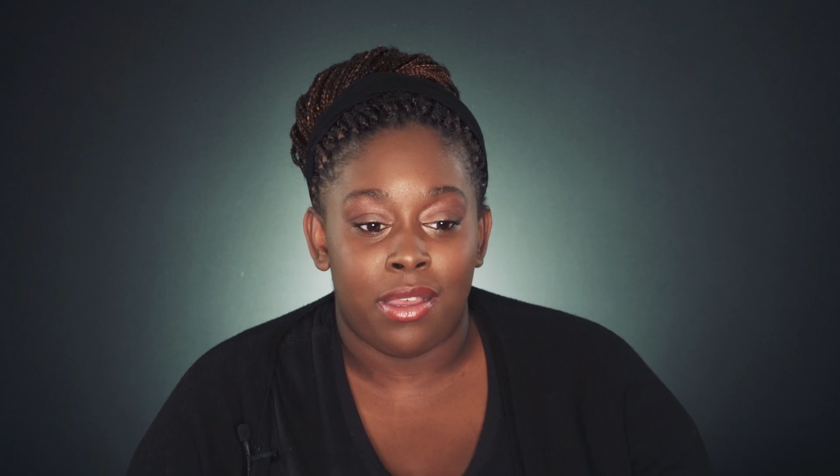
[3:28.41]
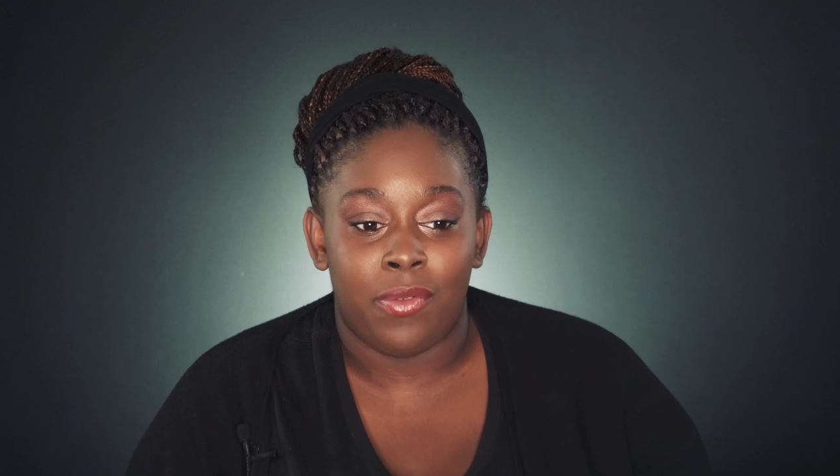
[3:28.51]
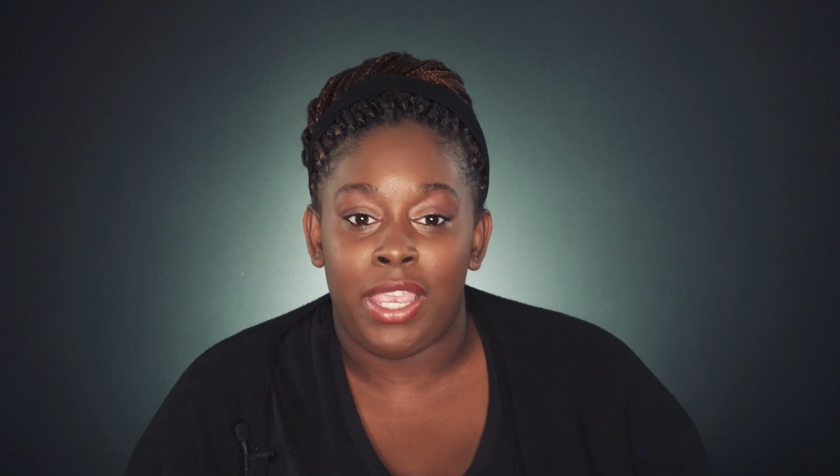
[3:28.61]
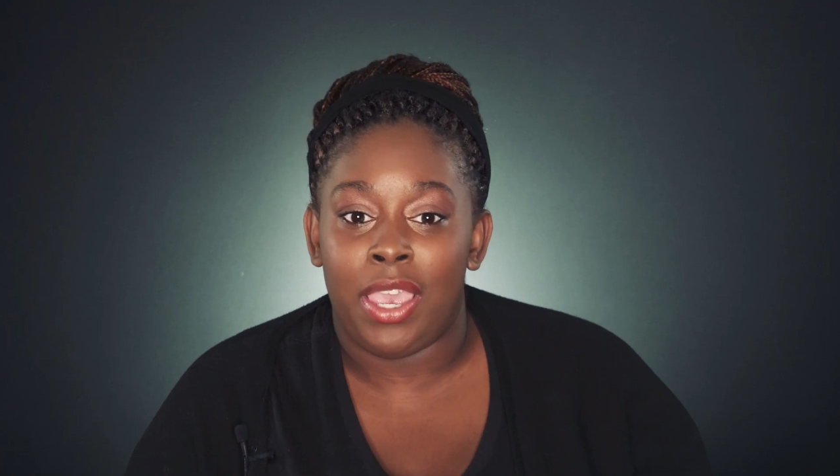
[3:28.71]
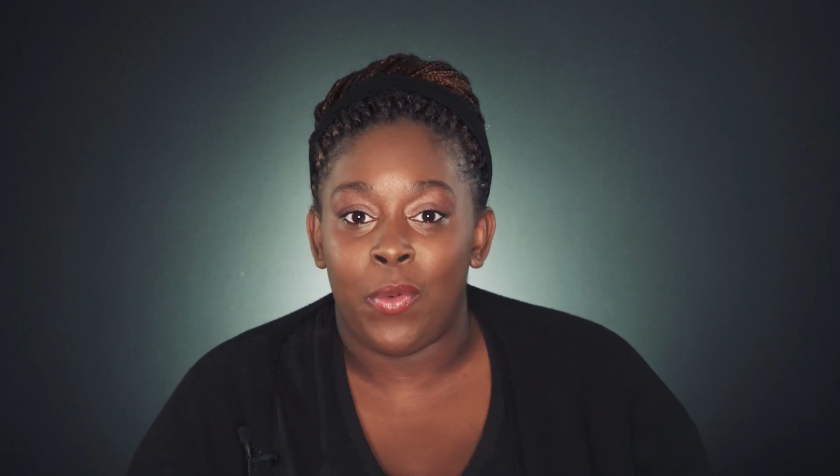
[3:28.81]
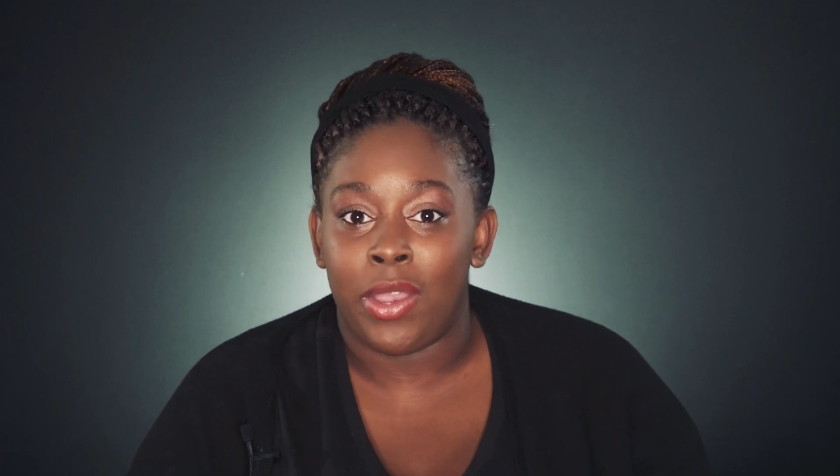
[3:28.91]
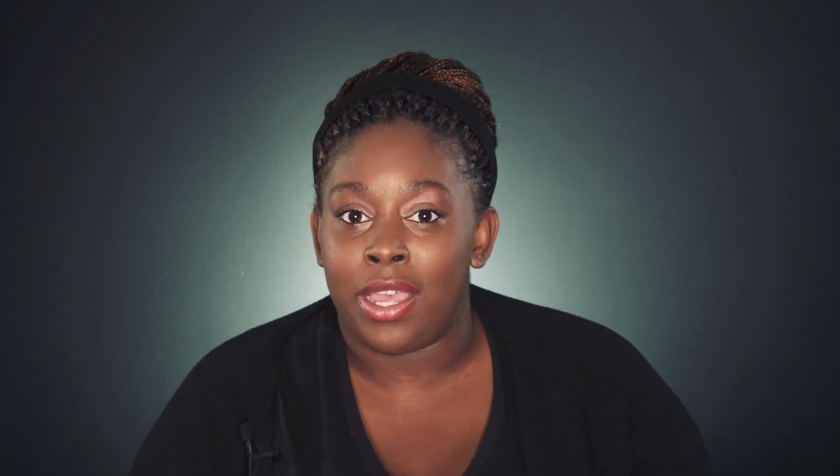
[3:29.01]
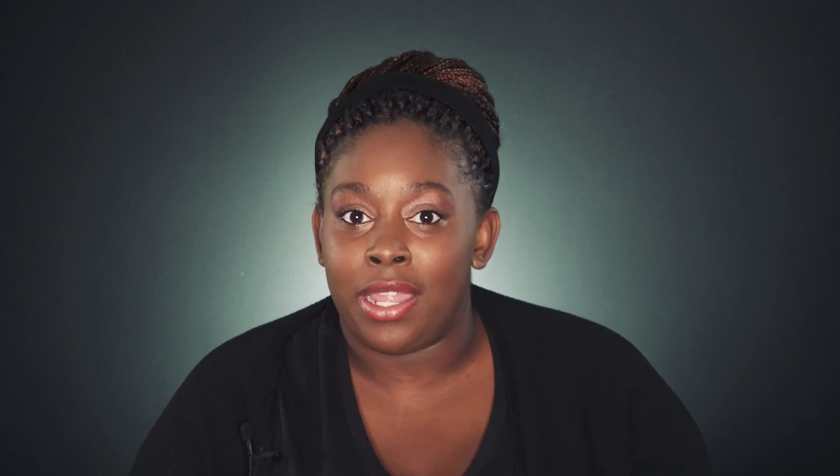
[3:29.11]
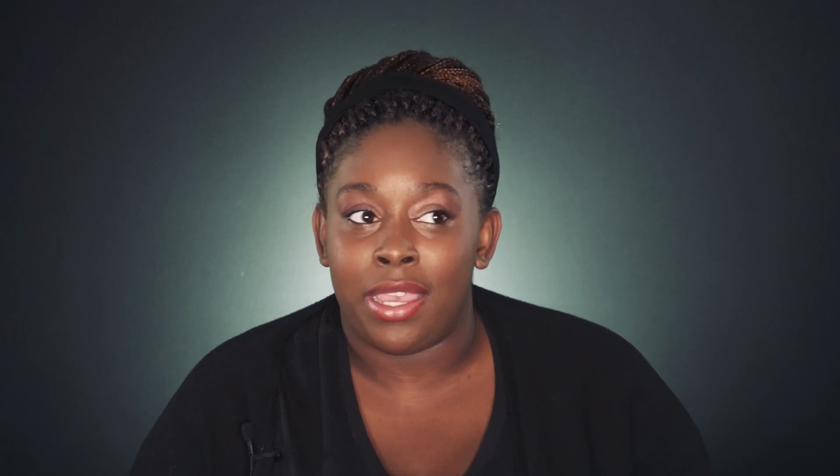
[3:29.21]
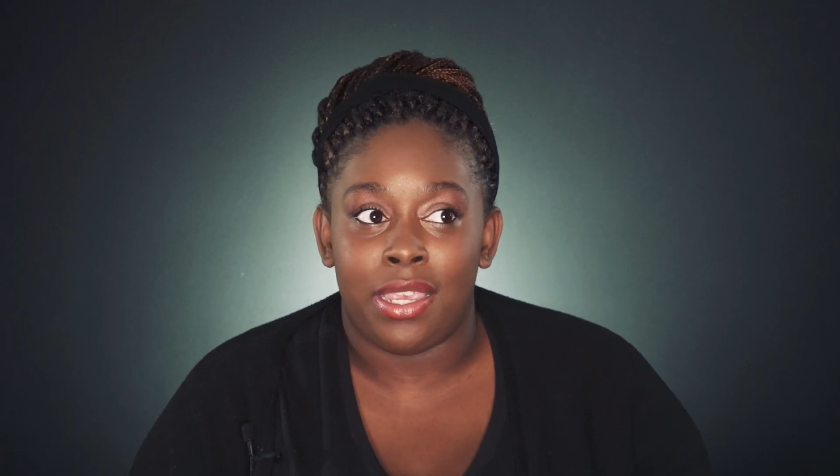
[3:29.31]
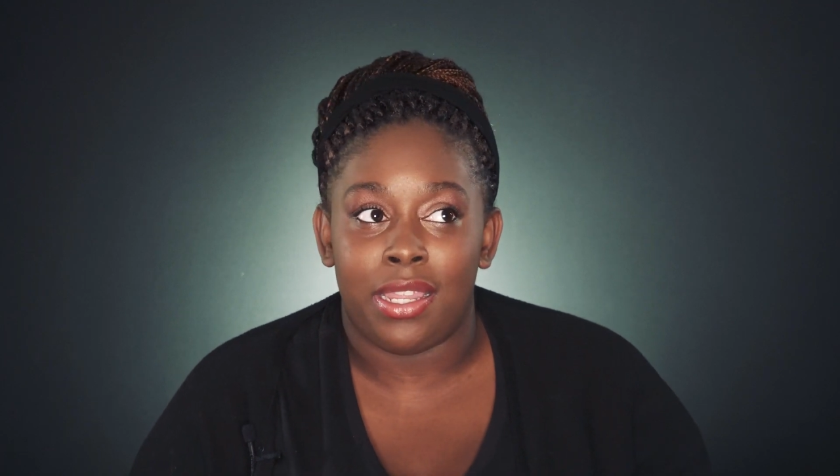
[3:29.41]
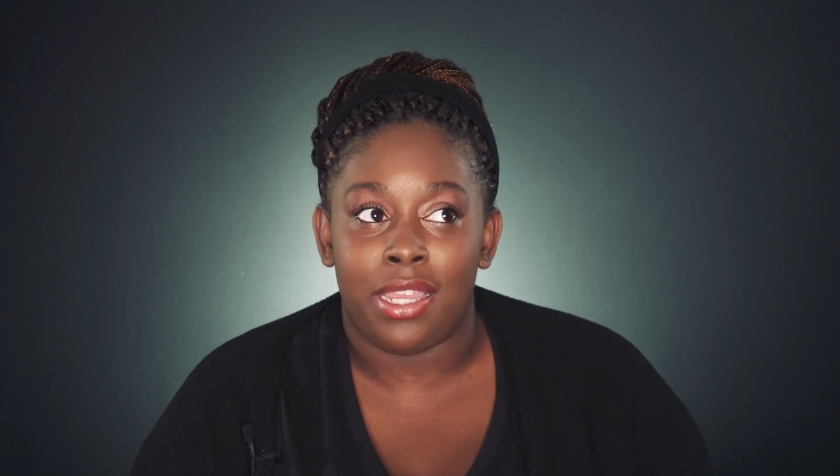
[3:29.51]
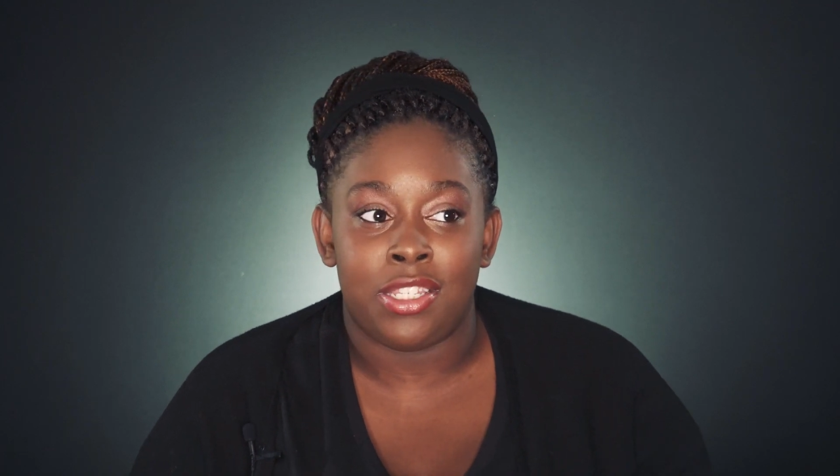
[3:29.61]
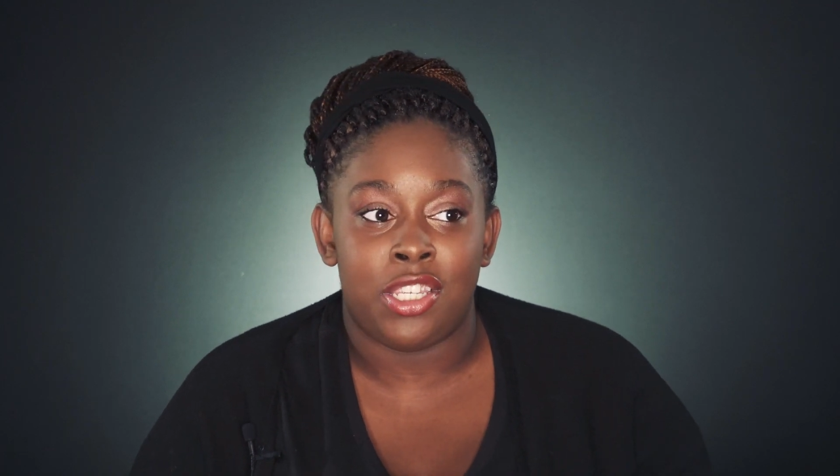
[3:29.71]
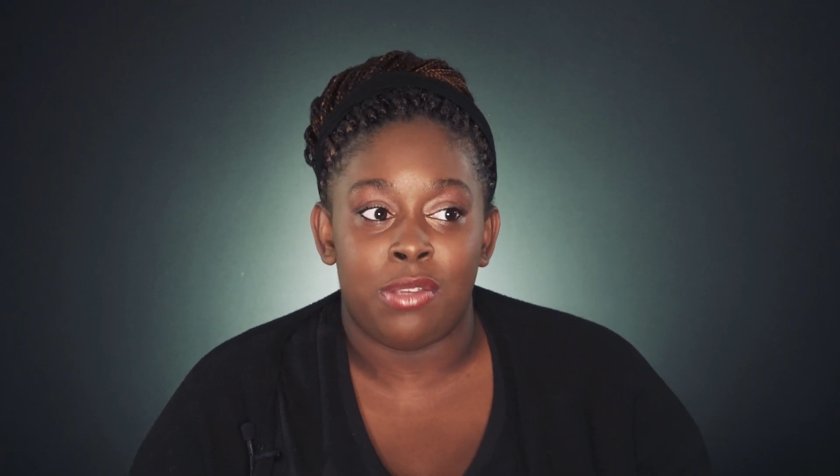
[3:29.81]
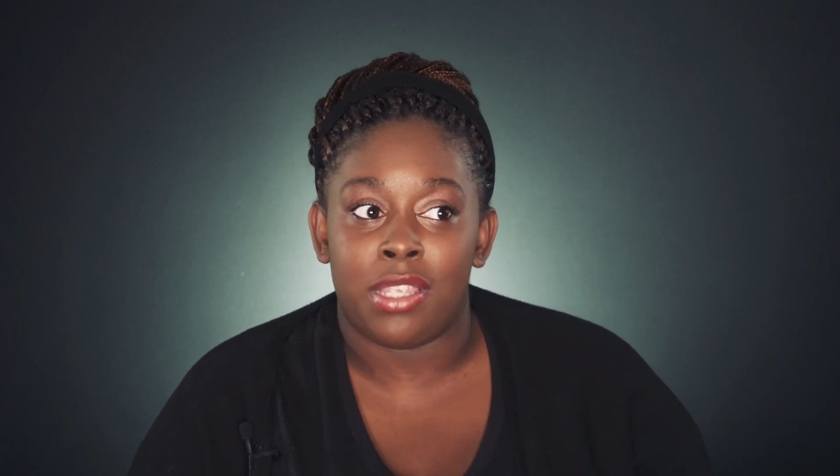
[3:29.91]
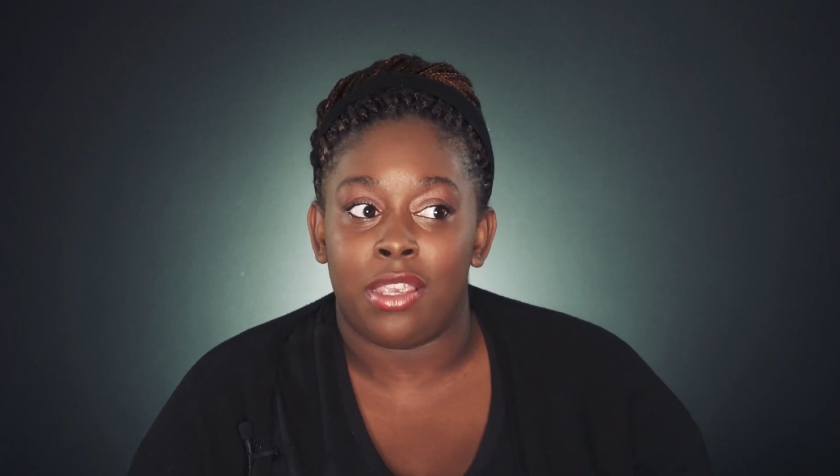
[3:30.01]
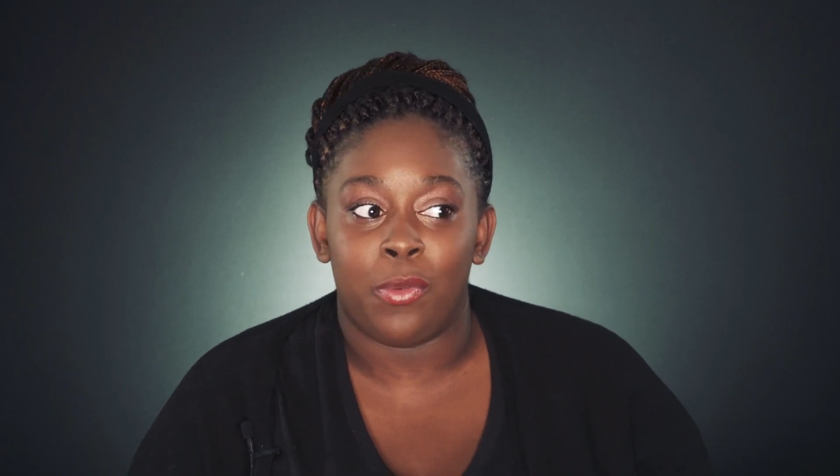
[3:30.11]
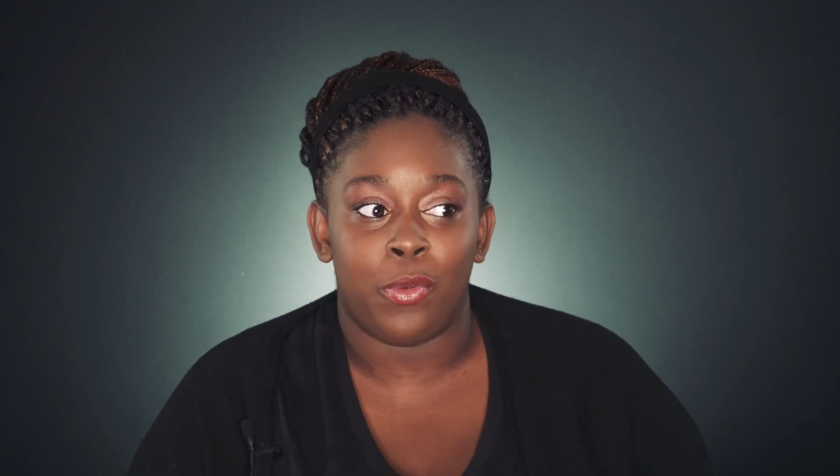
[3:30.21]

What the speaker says: We had one client, and she was like